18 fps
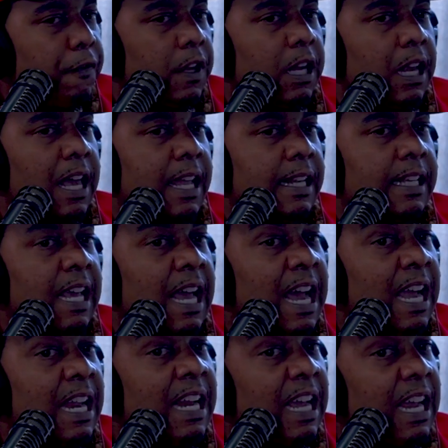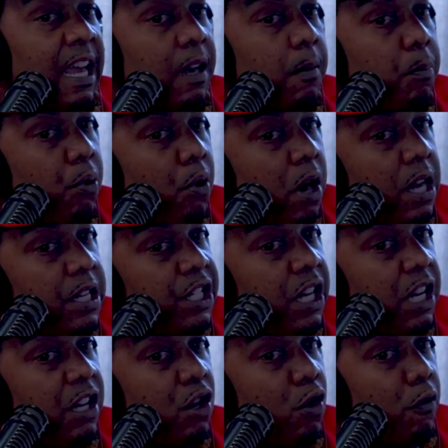feel like that, all right, I got a
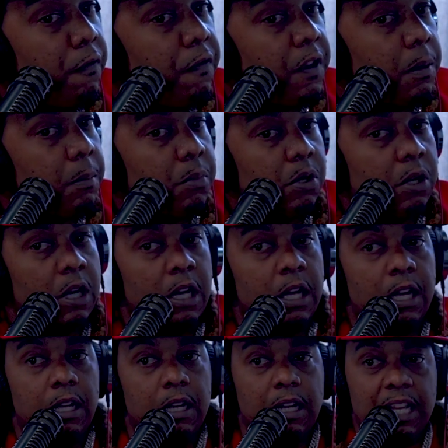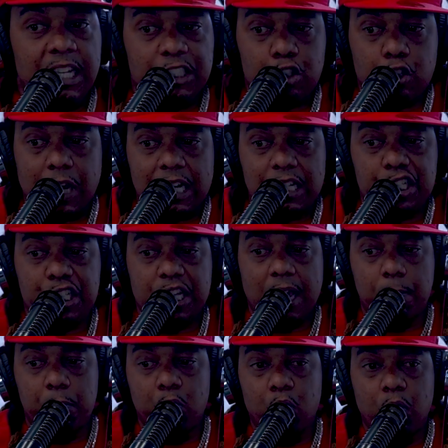project in November. Let's try to
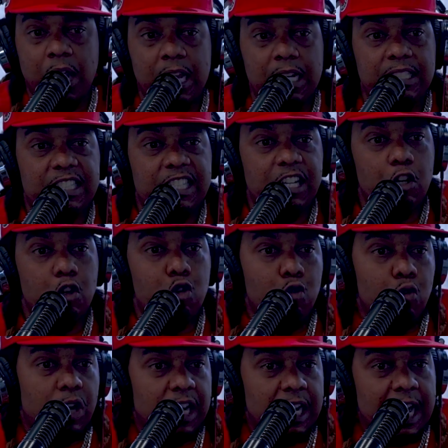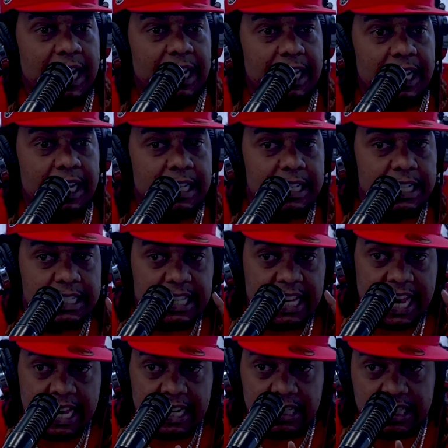shop around and see who can I get that's
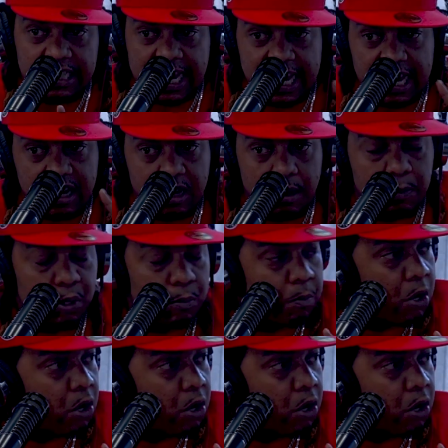kind of taking up the